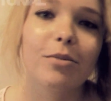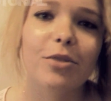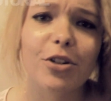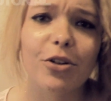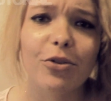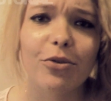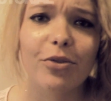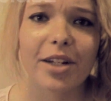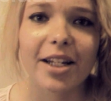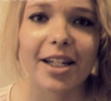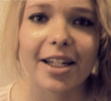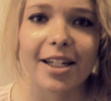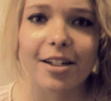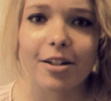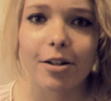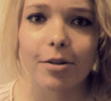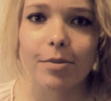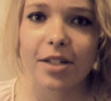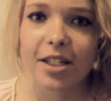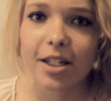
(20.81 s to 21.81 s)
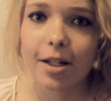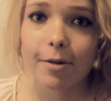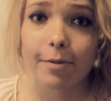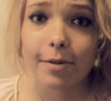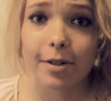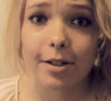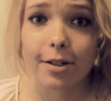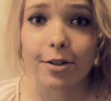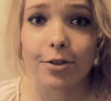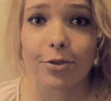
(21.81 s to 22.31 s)
So really,
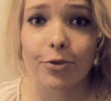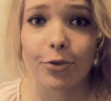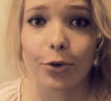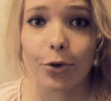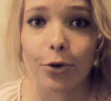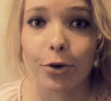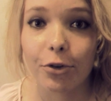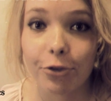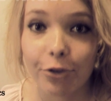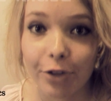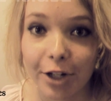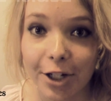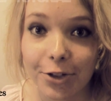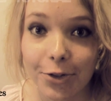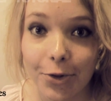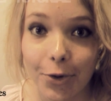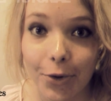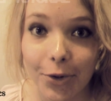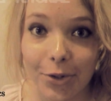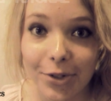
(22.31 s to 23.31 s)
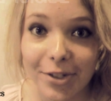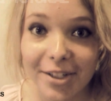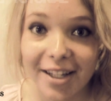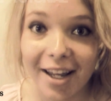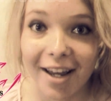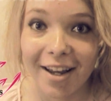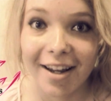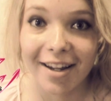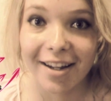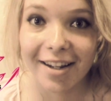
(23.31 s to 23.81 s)
dubstep is for effects
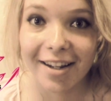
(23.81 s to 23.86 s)
whores,